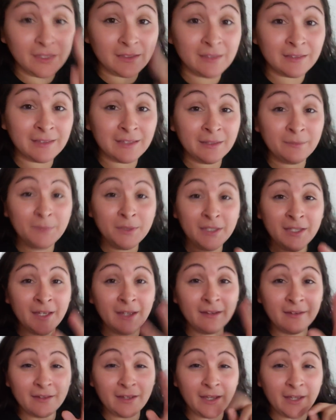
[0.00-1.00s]
let me
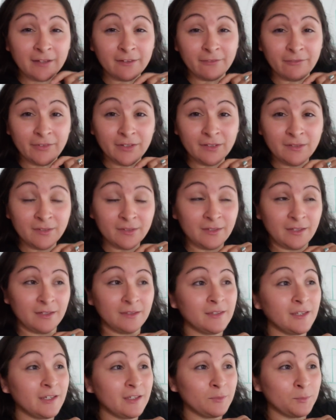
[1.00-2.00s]
get kind of fixed
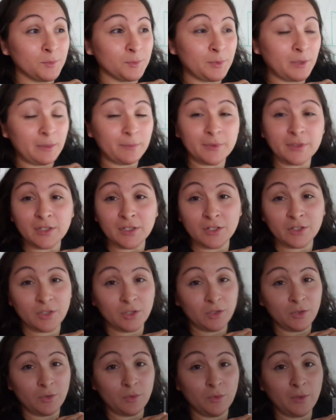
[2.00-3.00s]
and then we're probably going to
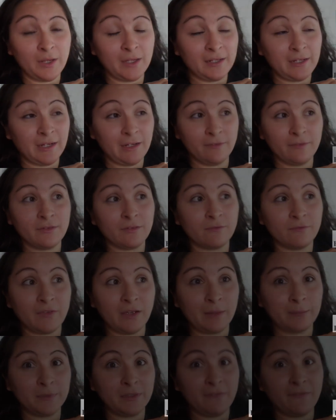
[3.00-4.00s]
go and have some
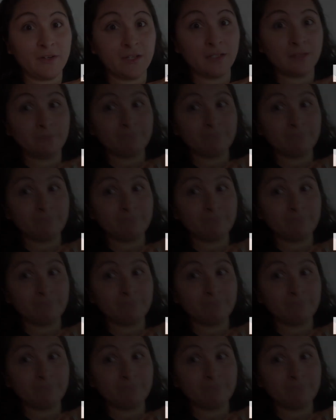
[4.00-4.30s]
family fun.